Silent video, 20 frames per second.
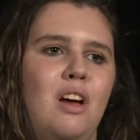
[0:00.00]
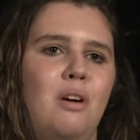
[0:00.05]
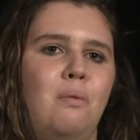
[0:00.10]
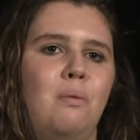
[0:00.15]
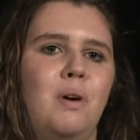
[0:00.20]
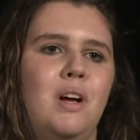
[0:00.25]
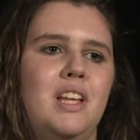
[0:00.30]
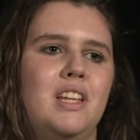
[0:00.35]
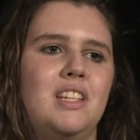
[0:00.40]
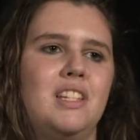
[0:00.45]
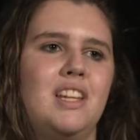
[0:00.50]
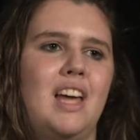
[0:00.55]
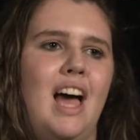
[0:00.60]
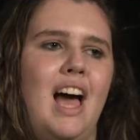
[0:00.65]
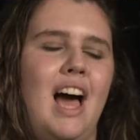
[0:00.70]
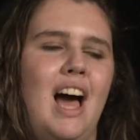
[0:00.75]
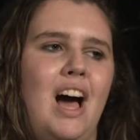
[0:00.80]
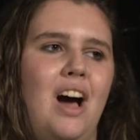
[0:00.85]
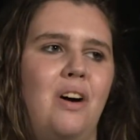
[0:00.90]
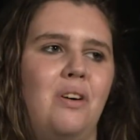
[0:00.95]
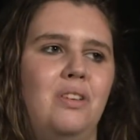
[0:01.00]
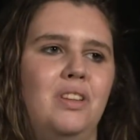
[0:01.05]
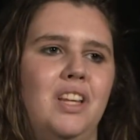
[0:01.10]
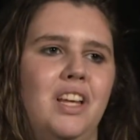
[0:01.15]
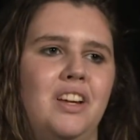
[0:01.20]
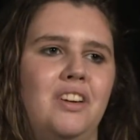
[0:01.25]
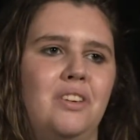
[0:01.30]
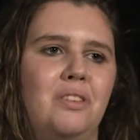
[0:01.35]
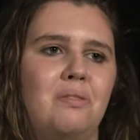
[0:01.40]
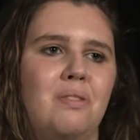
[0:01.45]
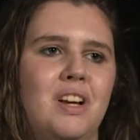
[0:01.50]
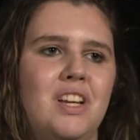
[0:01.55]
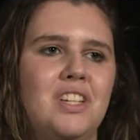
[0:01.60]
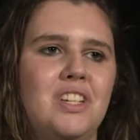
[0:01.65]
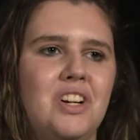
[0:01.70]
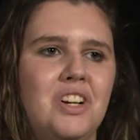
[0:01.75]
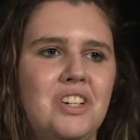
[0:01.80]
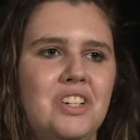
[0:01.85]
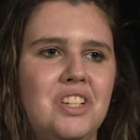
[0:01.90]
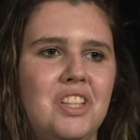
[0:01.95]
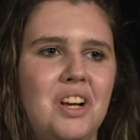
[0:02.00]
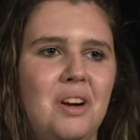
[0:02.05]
was how little research